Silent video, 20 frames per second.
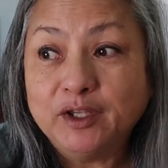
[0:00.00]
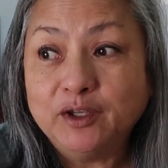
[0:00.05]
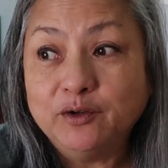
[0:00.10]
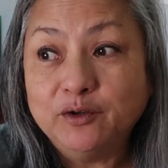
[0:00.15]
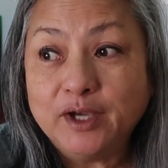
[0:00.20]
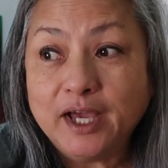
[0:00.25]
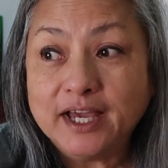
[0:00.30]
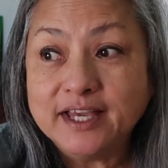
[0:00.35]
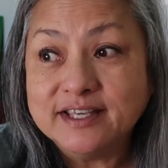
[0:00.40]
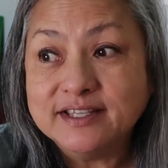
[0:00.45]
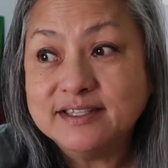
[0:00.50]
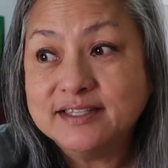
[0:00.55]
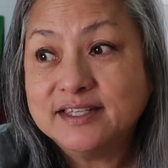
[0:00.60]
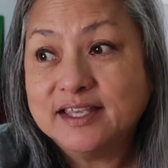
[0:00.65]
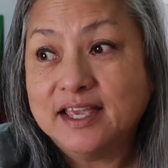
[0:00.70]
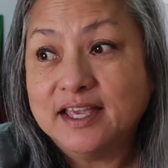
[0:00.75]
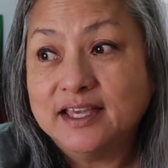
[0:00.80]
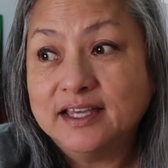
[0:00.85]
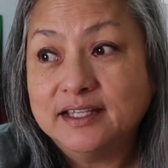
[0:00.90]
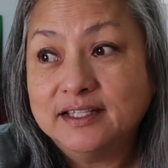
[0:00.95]
you guys
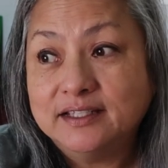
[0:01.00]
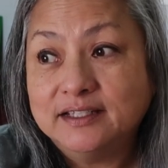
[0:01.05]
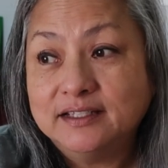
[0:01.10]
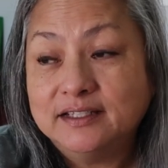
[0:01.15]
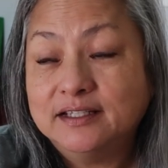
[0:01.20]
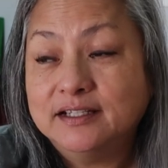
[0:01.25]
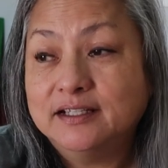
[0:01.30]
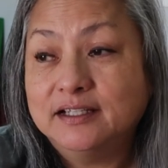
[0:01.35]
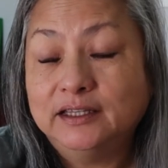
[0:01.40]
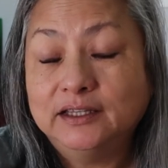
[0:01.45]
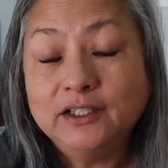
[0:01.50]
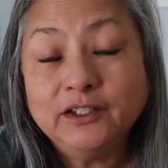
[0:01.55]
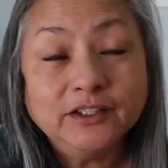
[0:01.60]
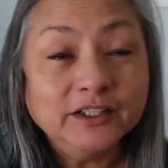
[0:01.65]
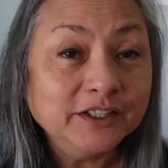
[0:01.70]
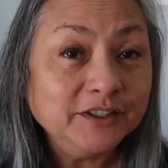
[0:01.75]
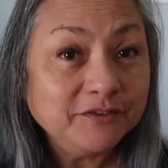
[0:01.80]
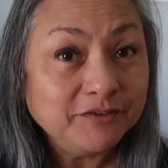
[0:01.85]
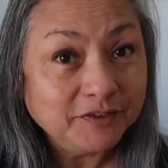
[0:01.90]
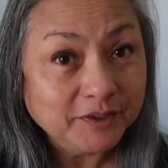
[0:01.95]
can learn